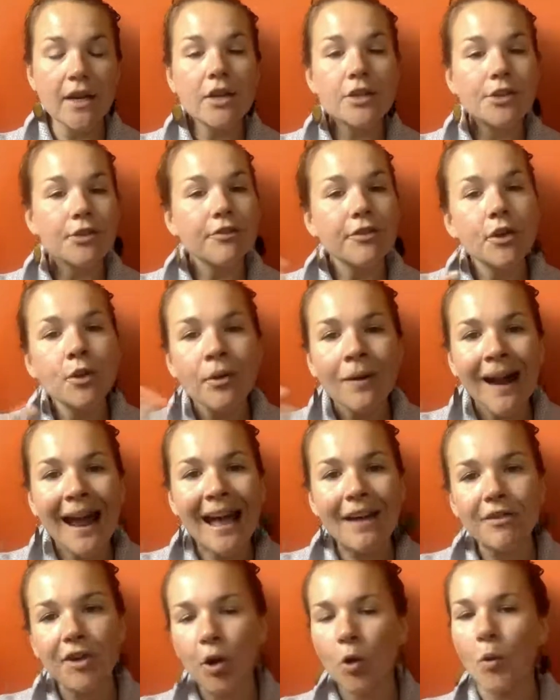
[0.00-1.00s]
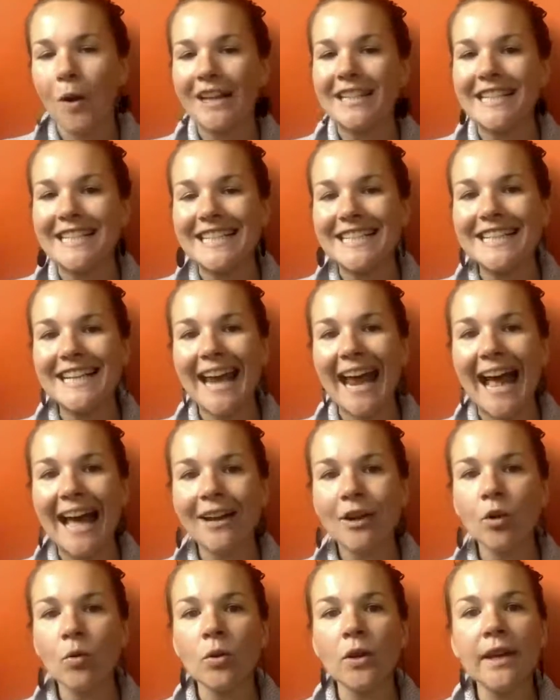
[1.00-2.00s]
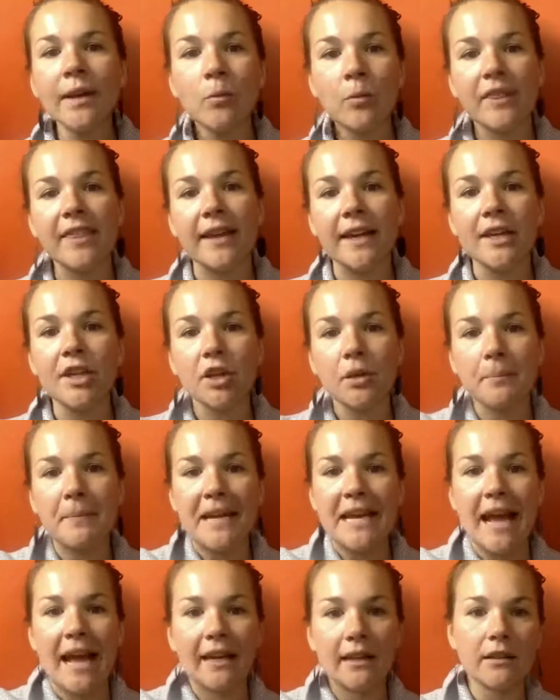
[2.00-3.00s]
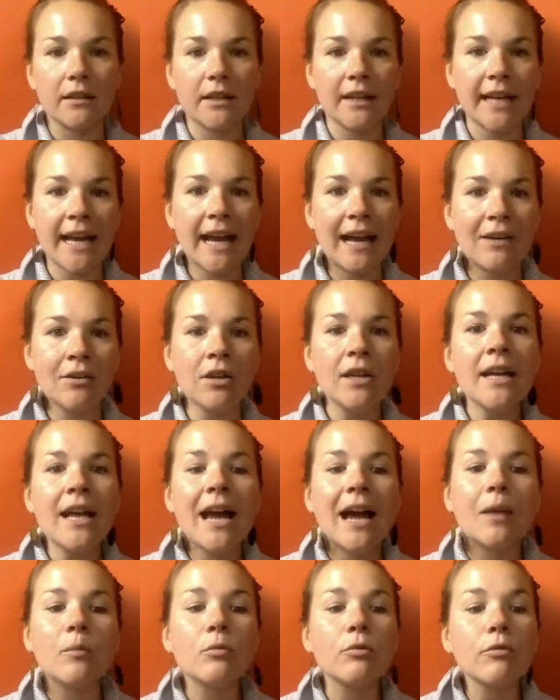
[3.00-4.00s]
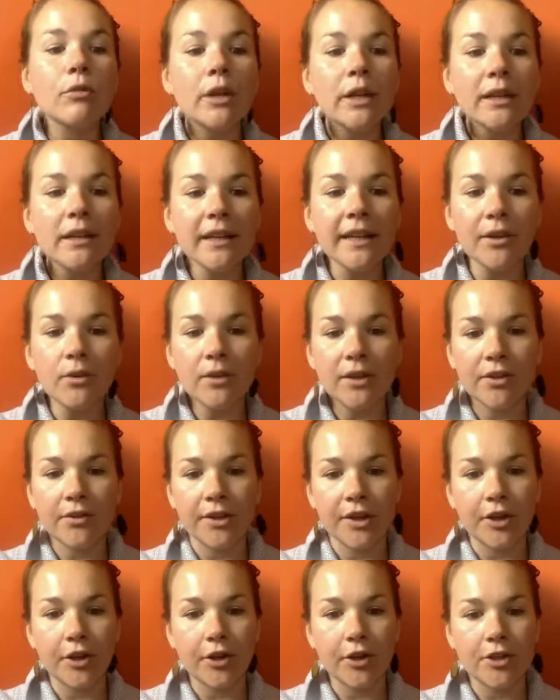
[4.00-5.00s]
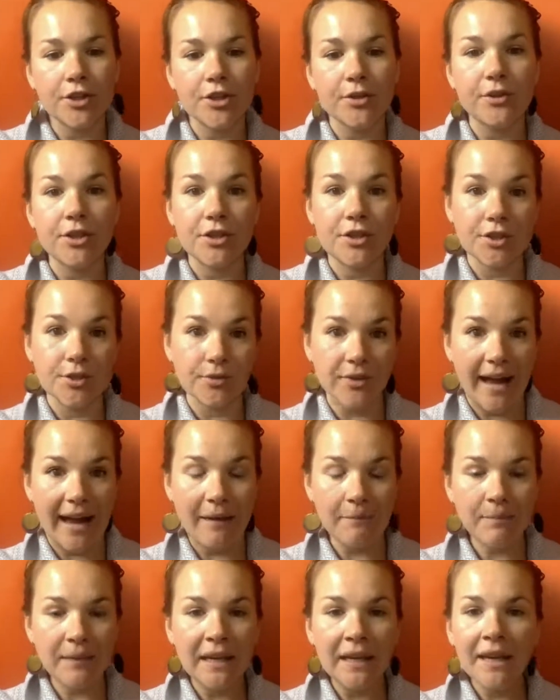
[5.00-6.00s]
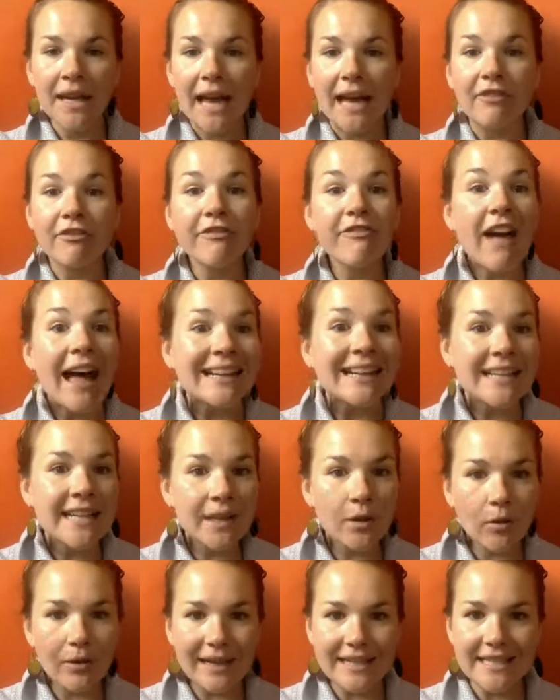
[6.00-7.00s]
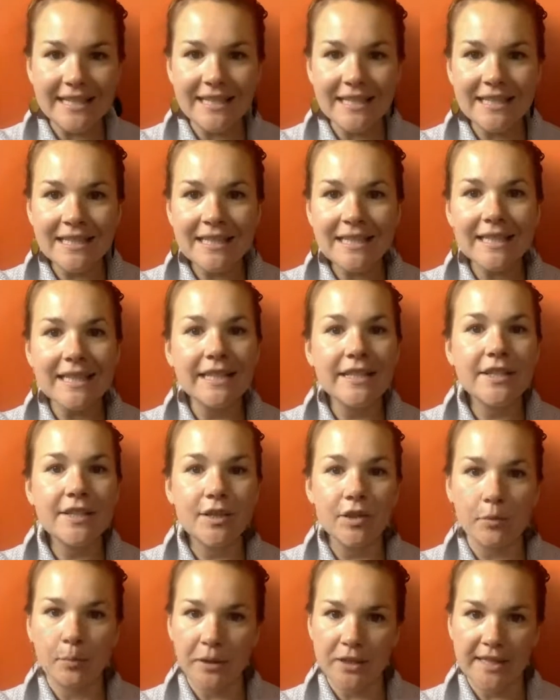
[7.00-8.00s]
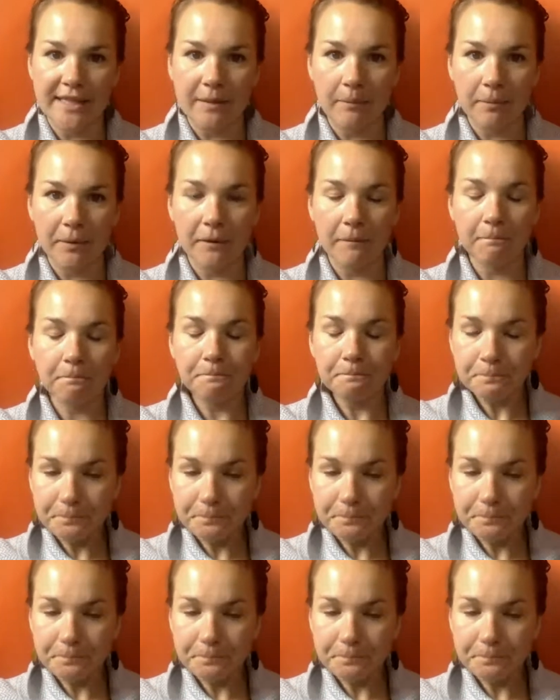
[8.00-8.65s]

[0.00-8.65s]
So if you have a question category within your Meet Edgar account, I'm really going to encourage you to do that. And finding questions is super simple.